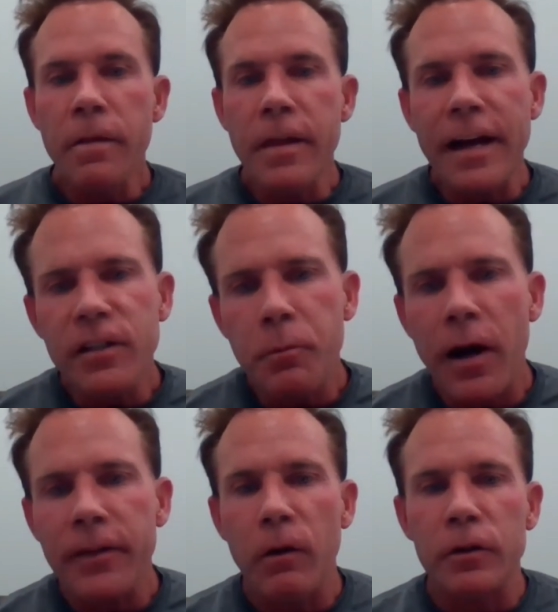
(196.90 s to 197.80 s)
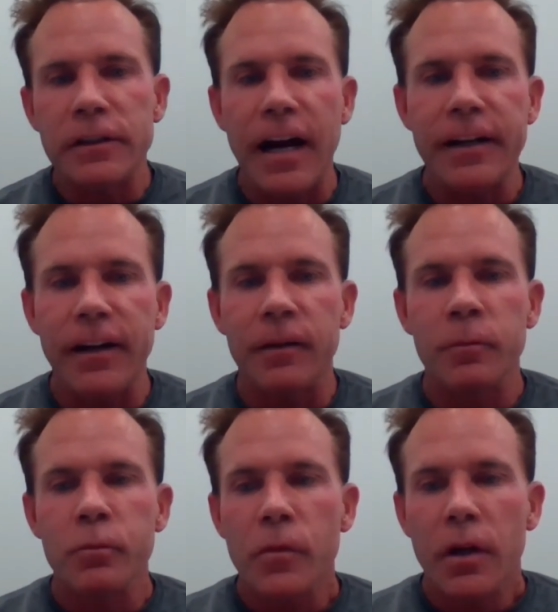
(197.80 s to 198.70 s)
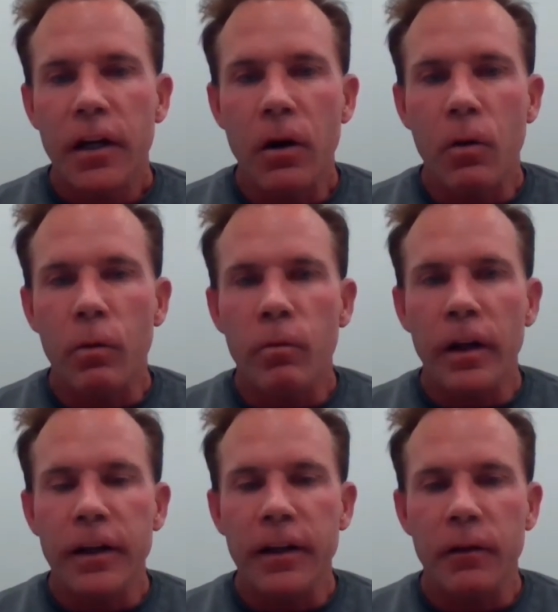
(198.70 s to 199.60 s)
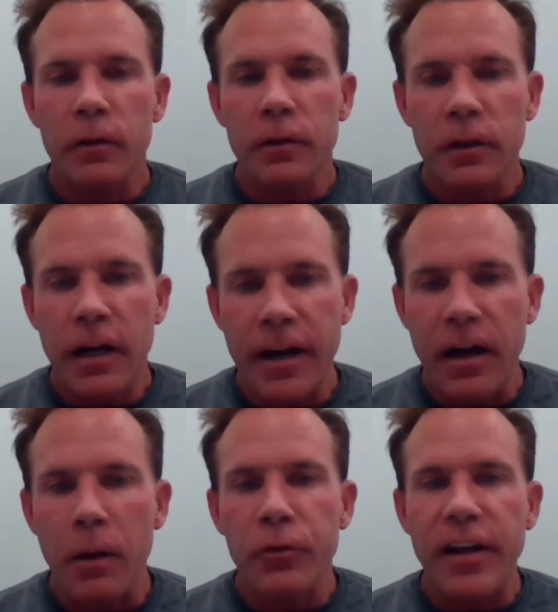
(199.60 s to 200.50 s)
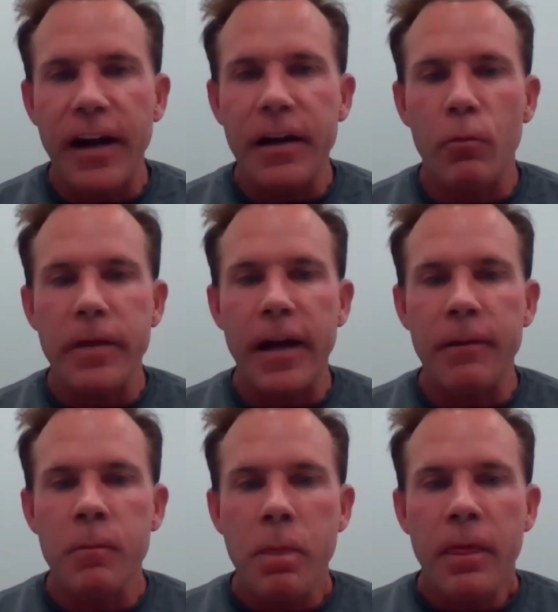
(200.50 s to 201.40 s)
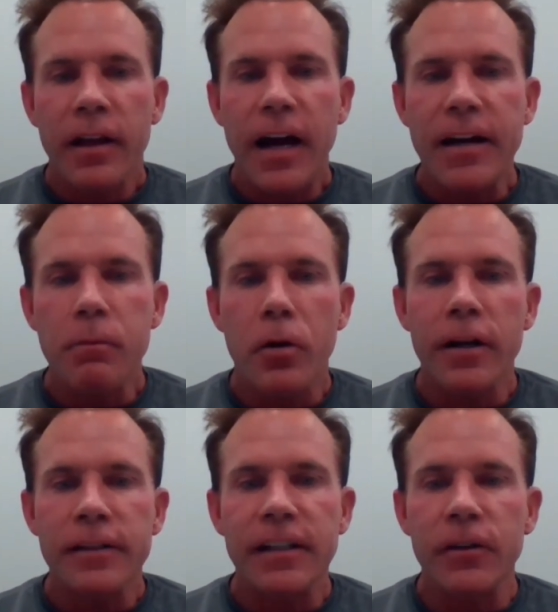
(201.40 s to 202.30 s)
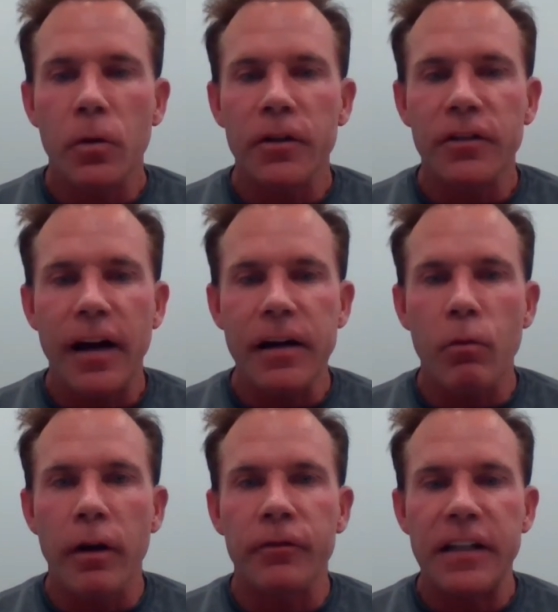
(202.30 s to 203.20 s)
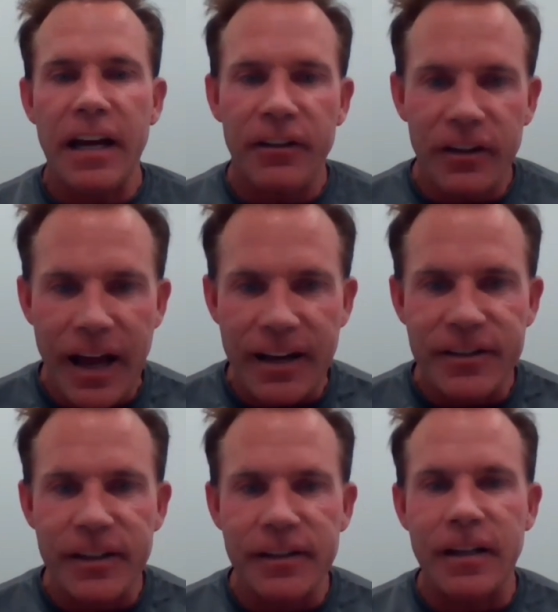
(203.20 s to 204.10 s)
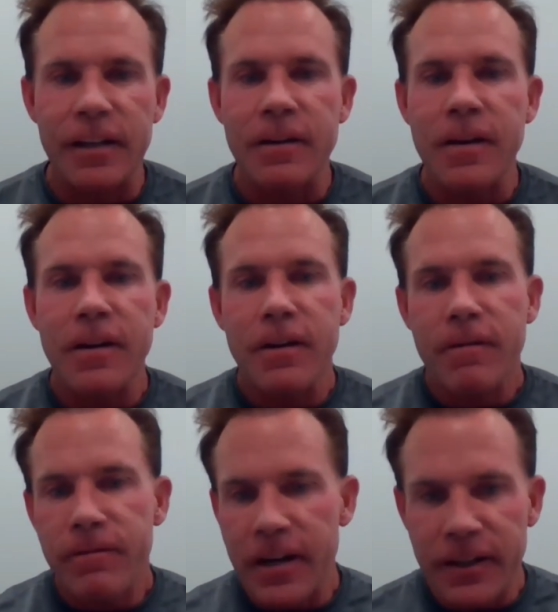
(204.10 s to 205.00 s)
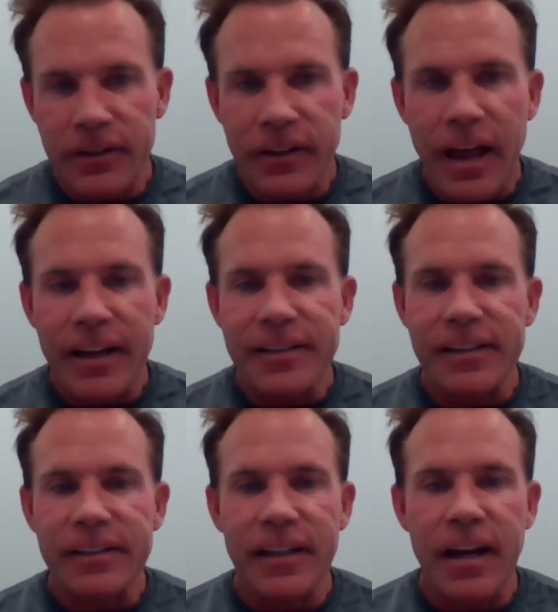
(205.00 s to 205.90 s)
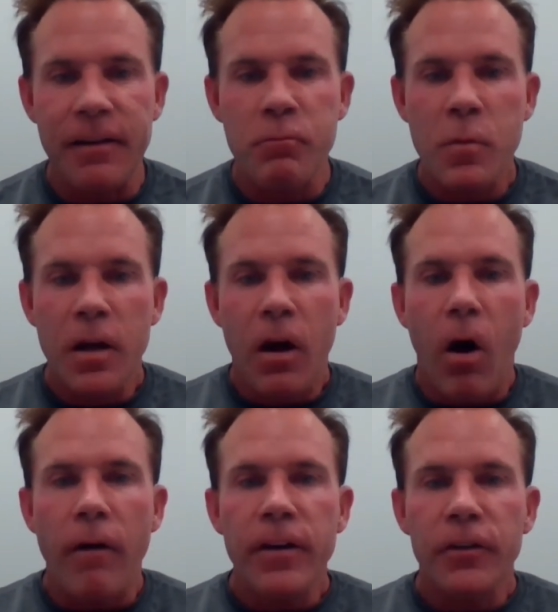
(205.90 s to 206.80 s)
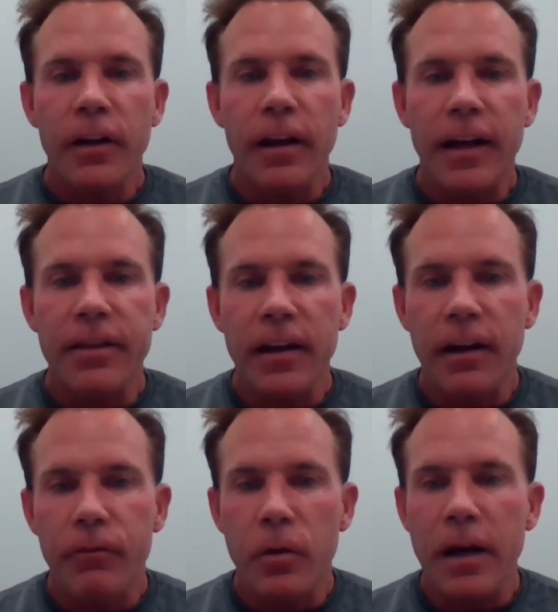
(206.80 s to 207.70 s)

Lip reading: that's a part that was kind of, really kind of upsetting when they kind of put us into a study with dance classes and fitness classes. And obviously, I think